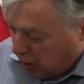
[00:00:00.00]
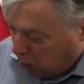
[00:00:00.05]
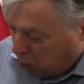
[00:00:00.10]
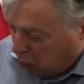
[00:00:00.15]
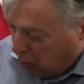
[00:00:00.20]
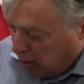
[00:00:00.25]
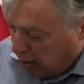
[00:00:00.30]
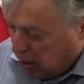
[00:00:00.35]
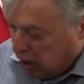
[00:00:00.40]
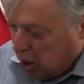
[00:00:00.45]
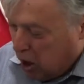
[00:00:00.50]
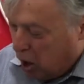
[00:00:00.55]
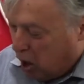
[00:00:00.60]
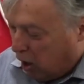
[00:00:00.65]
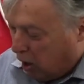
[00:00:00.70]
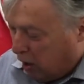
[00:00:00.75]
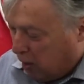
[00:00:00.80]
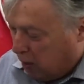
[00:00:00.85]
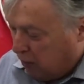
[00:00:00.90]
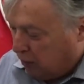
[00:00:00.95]
1
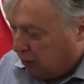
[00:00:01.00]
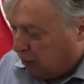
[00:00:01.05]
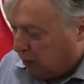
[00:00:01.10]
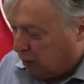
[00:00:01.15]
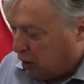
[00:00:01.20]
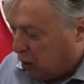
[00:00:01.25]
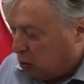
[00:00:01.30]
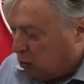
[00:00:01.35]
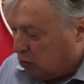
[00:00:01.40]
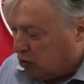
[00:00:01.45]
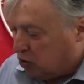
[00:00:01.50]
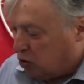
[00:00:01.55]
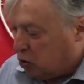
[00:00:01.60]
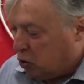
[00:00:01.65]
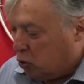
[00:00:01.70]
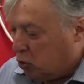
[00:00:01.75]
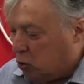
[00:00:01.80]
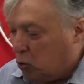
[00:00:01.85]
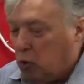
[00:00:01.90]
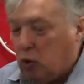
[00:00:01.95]
live goes
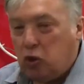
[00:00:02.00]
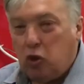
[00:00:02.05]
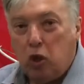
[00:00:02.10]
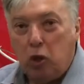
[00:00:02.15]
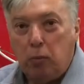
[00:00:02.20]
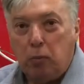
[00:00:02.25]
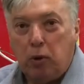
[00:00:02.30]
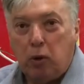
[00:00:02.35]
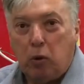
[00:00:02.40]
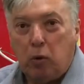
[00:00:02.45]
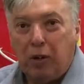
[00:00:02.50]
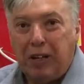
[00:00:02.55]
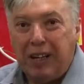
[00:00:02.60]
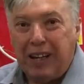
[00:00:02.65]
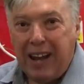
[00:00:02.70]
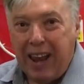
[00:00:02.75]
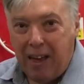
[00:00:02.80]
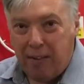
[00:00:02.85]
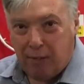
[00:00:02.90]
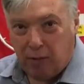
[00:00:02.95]
to terminal
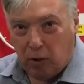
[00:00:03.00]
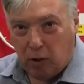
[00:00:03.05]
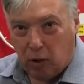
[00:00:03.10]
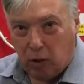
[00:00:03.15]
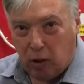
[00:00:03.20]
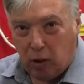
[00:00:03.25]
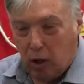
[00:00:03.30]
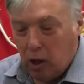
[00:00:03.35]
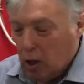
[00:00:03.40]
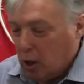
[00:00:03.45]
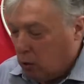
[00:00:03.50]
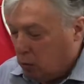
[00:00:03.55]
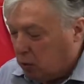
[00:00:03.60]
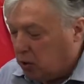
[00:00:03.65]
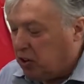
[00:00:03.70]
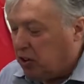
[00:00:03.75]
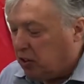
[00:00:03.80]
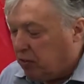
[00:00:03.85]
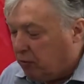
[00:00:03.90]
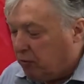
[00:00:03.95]
11,
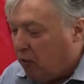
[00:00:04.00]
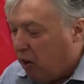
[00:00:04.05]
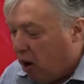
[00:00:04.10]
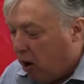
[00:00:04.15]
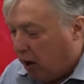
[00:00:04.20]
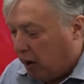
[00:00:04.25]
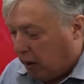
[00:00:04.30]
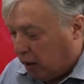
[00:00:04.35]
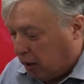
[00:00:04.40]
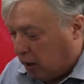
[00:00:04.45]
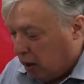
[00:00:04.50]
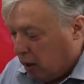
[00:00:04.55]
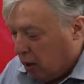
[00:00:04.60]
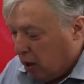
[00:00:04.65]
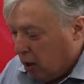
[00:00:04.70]
which is fine.